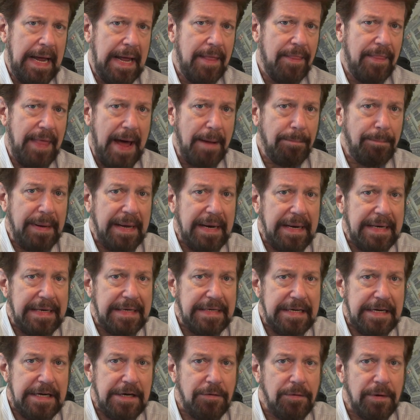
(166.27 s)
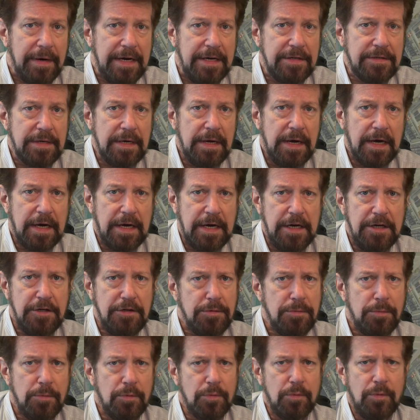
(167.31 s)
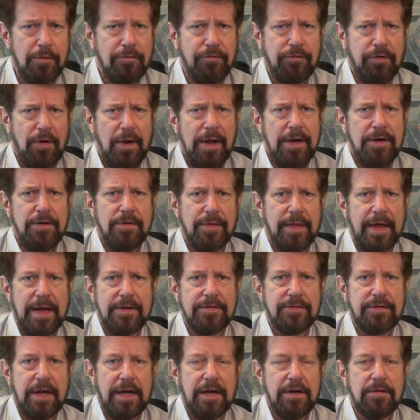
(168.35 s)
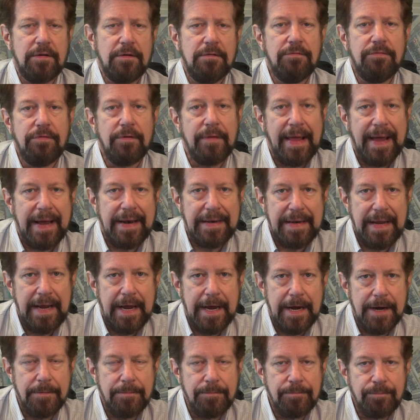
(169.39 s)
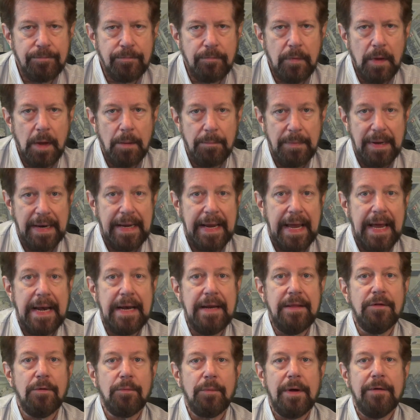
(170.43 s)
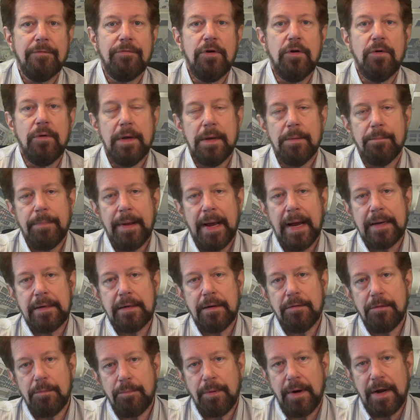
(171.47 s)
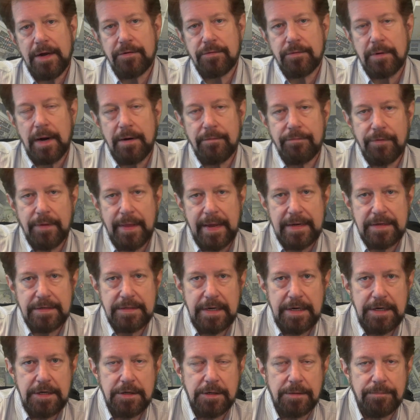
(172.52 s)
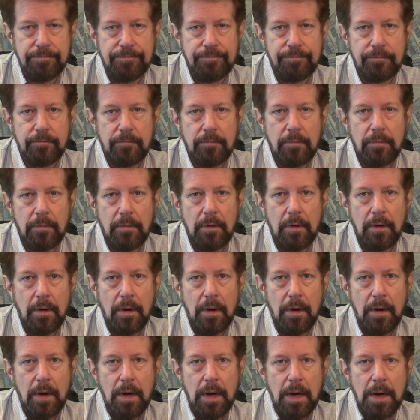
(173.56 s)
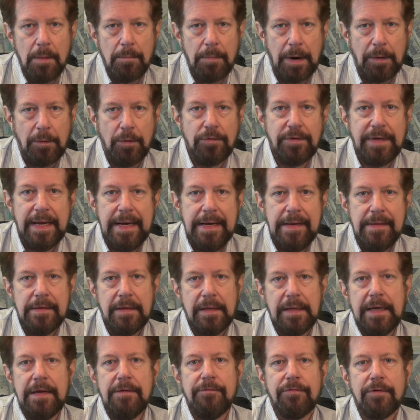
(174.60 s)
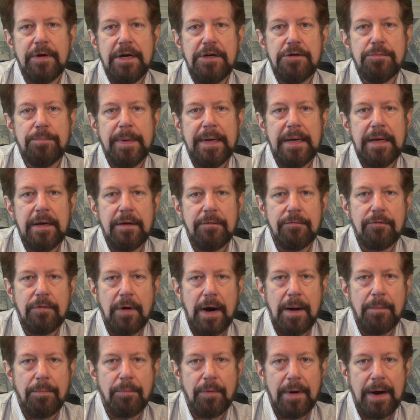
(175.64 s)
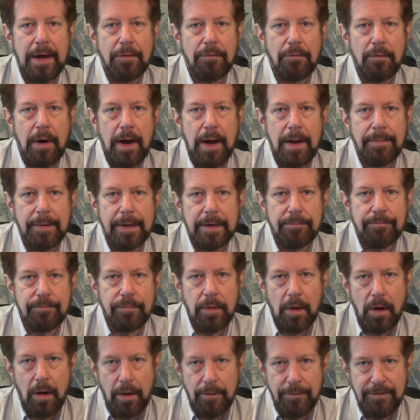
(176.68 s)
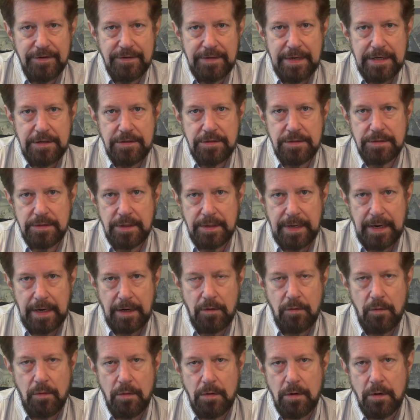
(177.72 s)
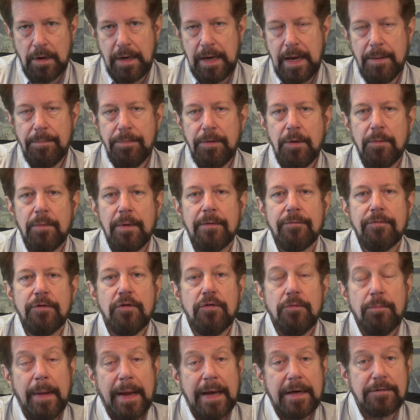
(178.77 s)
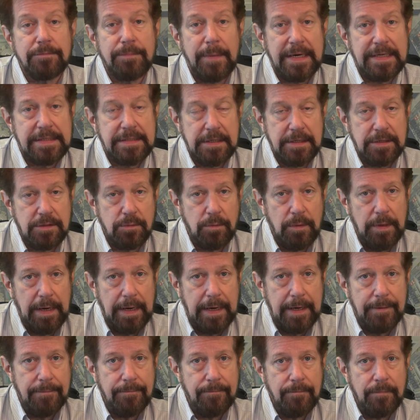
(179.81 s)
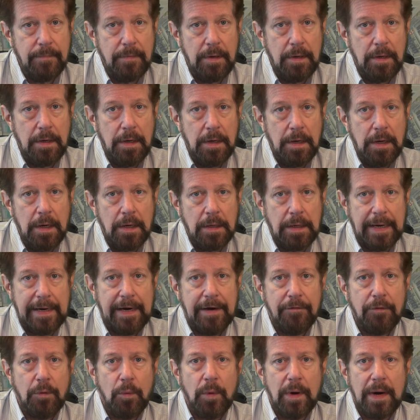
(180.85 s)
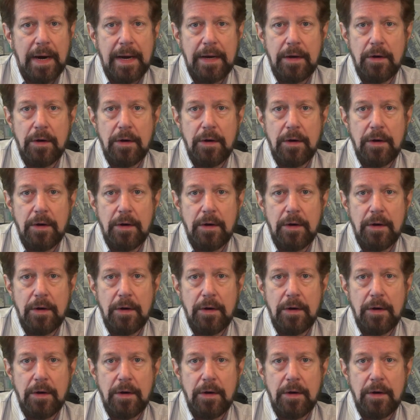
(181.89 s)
that penny decrease, customers would flood to that station for that day, mitigating the revenue impact of the price drop for that station. By rotating the lead for each penny of drop round robin, all the stations on that corner kept their revenues maximized this way. Like everyone I